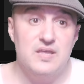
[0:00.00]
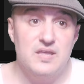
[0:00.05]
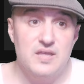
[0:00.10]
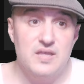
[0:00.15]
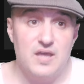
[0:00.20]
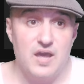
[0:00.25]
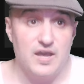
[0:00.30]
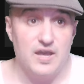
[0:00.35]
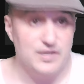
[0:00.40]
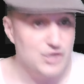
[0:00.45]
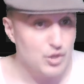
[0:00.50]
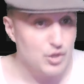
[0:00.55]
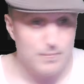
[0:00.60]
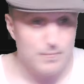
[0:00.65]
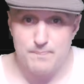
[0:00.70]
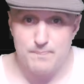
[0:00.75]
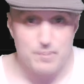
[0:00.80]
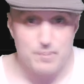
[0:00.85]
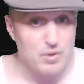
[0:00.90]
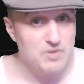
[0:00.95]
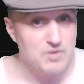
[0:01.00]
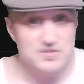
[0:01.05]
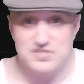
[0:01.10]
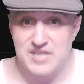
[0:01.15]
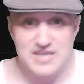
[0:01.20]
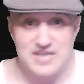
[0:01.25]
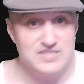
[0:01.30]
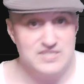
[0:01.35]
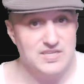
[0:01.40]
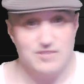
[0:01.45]
uh, Gilbert Burns
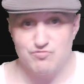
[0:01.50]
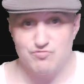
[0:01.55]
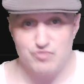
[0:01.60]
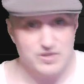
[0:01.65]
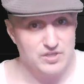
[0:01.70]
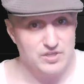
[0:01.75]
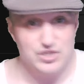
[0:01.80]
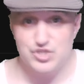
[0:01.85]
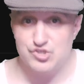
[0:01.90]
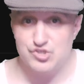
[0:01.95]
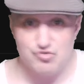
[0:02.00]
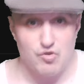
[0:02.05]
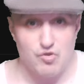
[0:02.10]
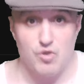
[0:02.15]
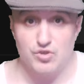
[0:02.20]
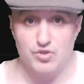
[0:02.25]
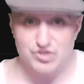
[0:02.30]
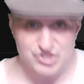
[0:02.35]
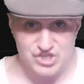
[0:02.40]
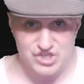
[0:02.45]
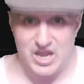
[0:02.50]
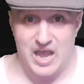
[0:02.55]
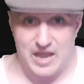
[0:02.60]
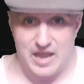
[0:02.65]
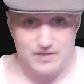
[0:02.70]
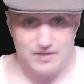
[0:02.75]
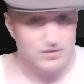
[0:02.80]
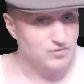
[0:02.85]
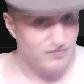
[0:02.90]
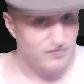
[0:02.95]
has a really strong
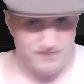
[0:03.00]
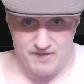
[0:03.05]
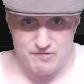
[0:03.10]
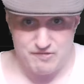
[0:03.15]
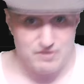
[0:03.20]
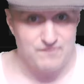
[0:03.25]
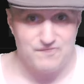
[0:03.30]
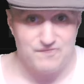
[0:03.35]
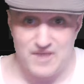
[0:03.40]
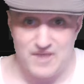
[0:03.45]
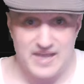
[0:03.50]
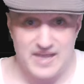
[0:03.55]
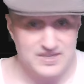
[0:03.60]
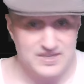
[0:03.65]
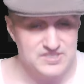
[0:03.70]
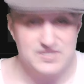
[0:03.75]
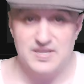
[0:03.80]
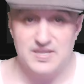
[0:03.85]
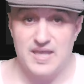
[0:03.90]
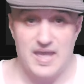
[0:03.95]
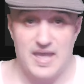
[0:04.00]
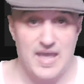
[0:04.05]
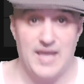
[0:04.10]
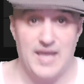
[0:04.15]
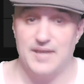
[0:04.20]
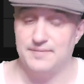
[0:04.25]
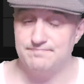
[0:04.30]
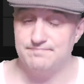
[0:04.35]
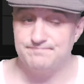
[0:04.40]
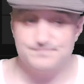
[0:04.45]
shot, very fast
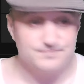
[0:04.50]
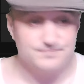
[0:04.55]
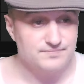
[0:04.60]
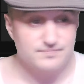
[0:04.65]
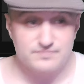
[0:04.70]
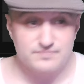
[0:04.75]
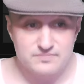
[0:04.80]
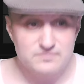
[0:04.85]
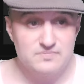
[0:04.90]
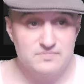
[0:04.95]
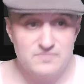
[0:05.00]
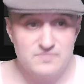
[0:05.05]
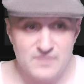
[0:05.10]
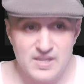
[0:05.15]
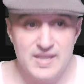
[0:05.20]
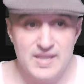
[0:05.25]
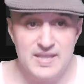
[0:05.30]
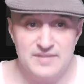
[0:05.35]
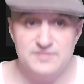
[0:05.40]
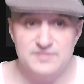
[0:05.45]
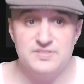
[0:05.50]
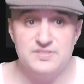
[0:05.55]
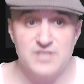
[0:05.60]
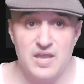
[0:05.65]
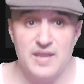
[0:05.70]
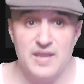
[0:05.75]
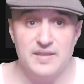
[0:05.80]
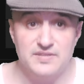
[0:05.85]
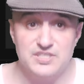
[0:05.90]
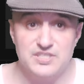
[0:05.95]
and in
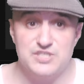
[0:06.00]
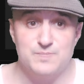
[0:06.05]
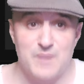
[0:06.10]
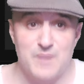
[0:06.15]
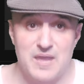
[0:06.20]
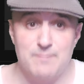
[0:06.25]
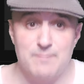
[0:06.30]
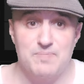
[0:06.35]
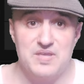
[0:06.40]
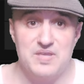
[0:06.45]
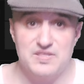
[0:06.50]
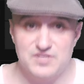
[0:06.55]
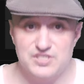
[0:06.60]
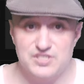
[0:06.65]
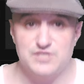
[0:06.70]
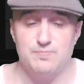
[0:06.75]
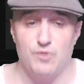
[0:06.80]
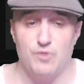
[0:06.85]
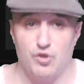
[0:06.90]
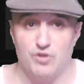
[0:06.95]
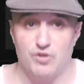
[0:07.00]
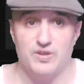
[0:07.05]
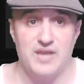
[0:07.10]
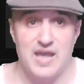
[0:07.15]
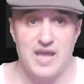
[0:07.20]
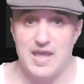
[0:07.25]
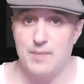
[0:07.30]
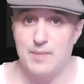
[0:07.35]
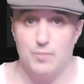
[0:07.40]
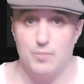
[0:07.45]
tight, despite being the smaller
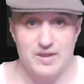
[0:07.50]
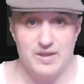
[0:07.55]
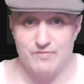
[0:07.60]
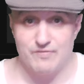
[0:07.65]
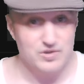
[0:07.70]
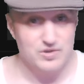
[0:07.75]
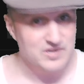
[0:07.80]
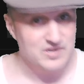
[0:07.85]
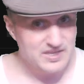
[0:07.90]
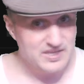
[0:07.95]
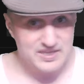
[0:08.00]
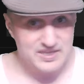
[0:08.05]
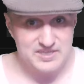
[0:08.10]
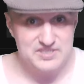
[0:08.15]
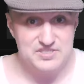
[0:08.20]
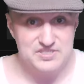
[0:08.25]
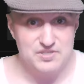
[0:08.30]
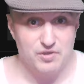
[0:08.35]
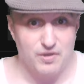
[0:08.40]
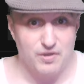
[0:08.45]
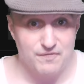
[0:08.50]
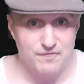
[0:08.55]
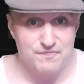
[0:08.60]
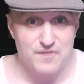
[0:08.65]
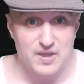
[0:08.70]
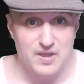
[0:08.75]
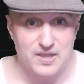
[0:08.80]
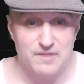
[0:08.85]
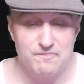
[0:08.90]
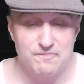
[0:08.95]
guy and whatever. He's still a
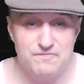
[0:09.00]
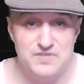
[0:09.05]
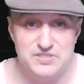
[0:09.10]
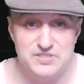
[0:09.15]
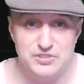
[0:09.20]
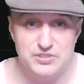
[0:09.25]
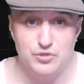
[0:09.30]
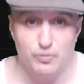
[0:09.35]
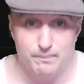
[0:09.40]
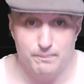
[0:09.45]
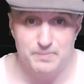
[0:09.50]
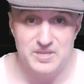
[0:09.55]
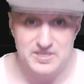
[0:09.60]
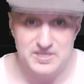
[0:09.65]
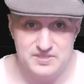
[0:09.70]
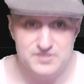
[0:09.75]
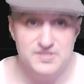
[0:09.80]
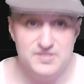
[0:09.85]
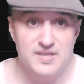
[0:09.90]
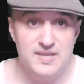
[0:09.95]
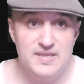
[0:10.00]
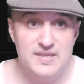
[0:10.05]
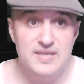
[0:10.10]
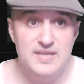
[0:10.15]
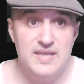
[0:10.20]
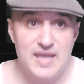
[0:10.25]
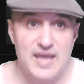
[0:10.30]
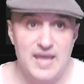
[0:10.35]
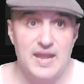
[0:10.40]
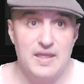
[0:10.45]
fucking physical beast.
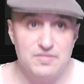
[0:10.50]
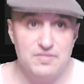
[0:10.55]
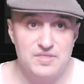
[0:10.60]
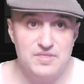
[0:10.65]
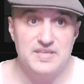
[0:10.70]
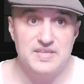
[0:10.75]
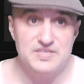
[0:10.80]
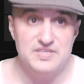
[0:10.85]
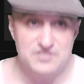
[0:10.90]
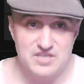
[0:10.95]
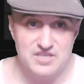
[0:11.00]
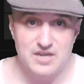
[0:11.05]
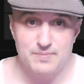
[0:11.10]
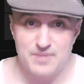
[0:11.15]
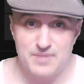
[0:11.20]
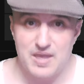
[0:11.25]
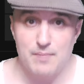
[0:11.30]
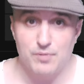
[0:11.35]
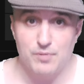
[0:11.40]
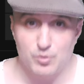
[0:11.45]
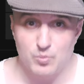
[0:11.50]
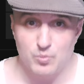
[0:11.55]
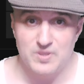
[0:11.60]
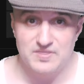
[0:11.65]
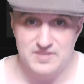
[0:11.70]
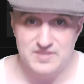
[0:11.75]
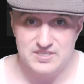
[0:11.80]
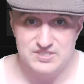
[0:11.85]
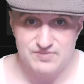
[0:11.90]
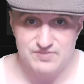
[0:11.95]
And I think he's going to be able to win
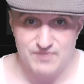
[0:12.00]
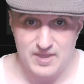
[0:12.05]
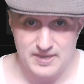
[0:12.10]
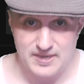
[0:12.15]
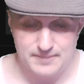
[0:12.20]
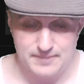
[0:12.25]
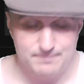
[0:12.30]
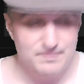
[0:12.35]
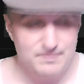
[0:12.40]
this fight.